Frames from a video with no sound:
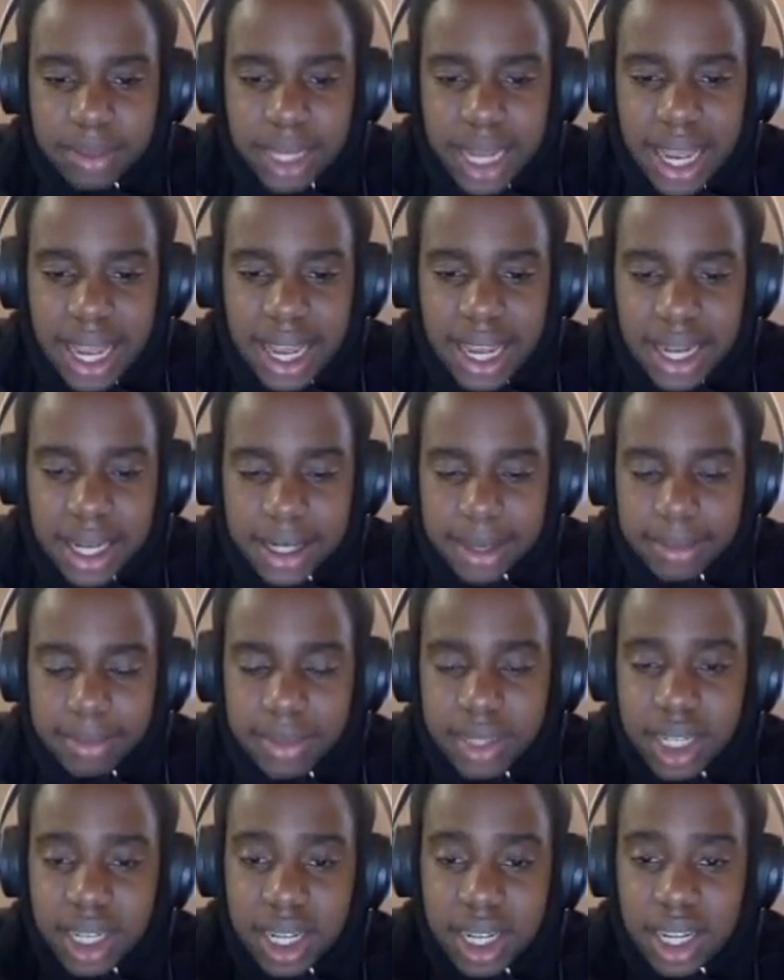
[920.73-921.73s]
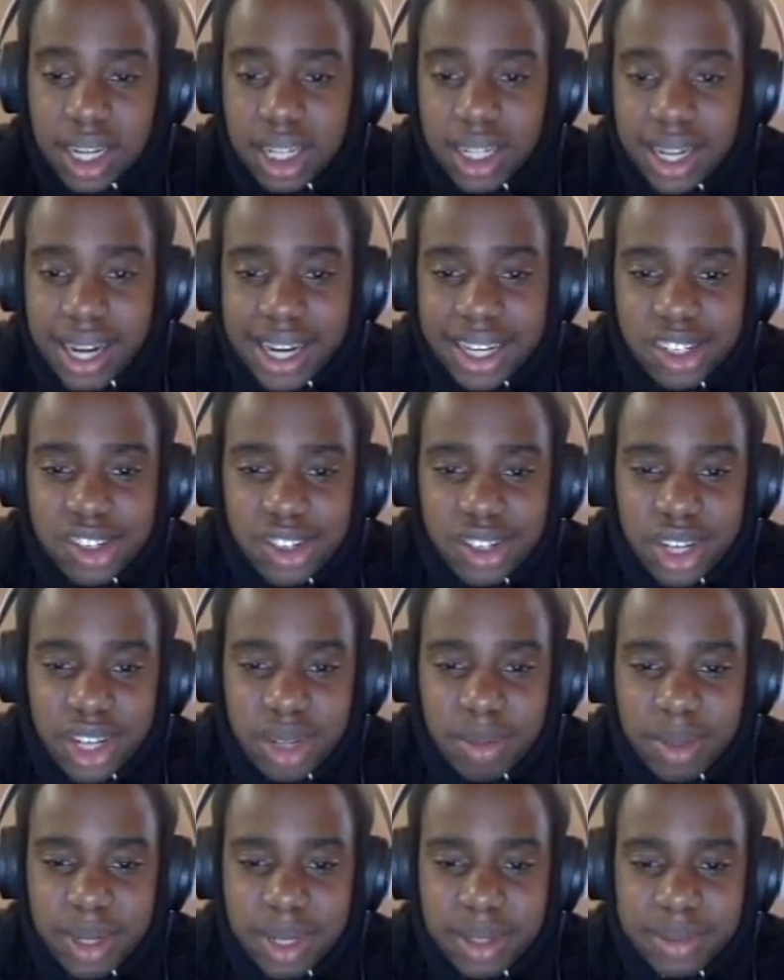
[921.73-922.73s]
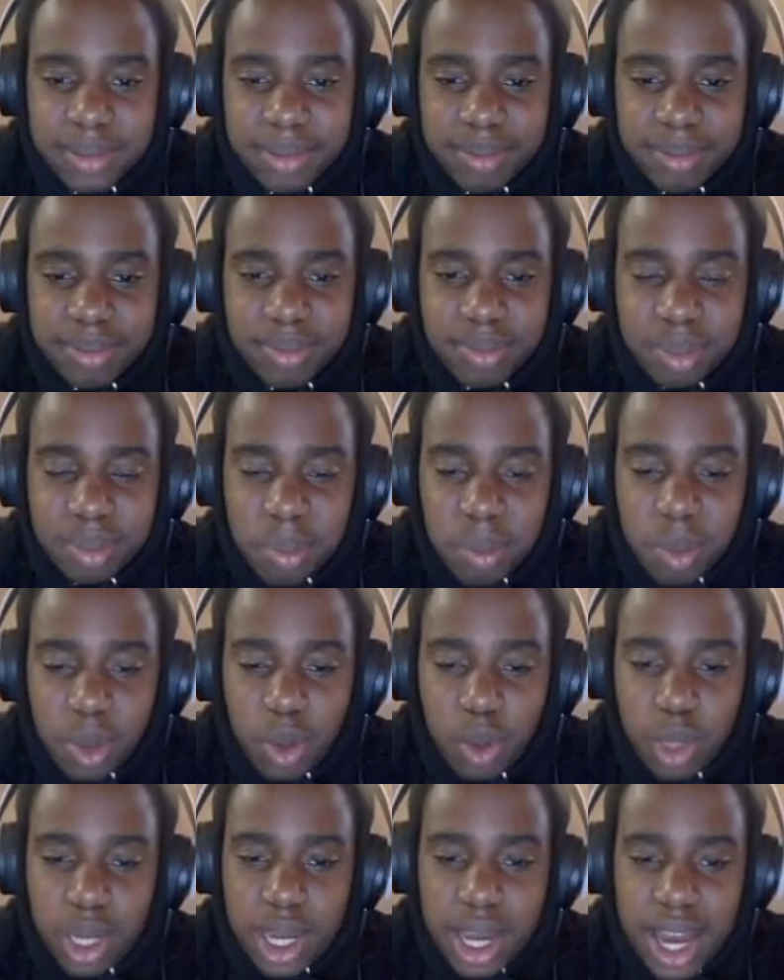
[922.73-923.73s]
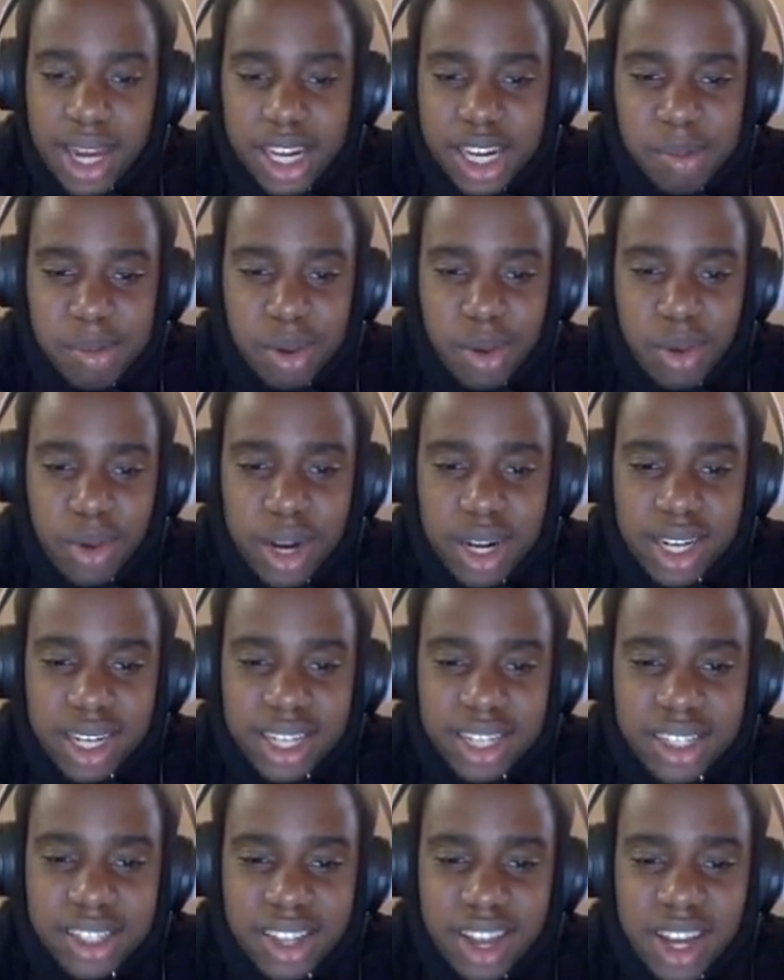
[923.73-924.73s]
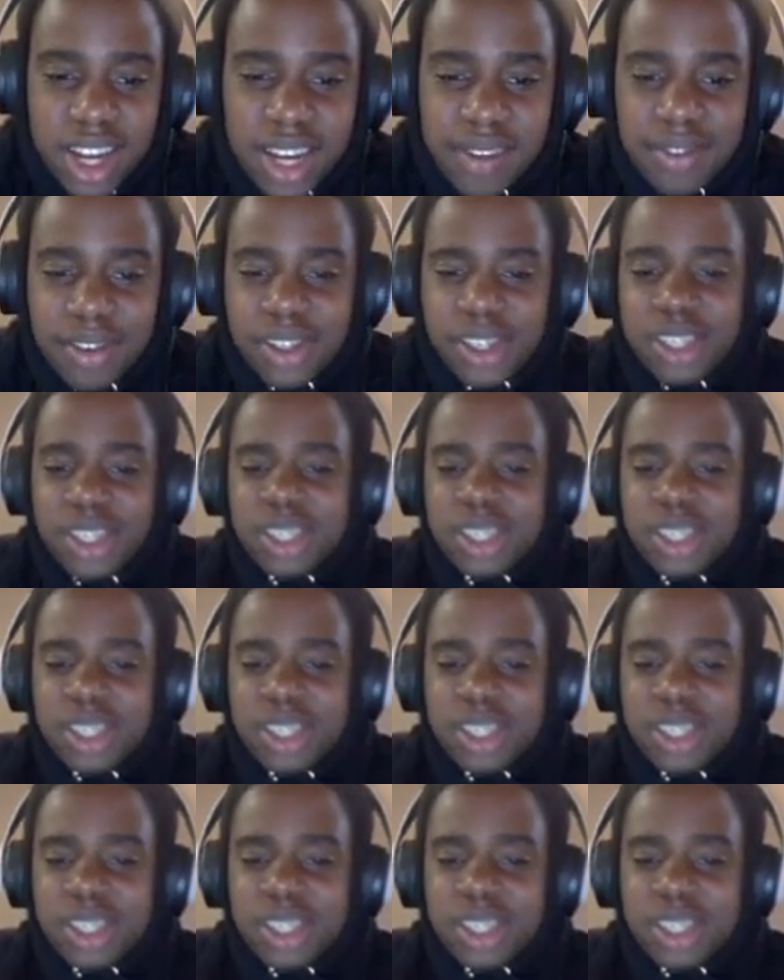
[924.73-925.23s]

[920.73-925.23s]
And, ladies and gentlemen, we got number one Gonzaga versus